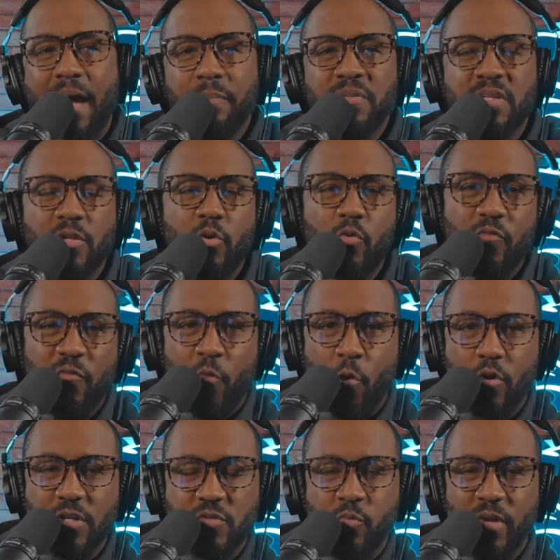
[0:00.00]
absolute
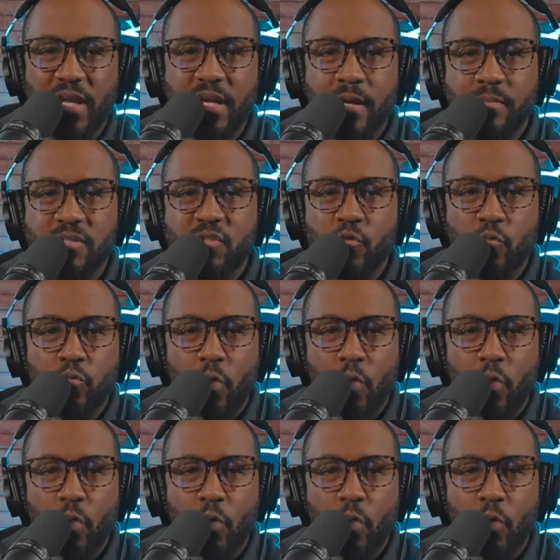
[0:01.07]
force when it comes to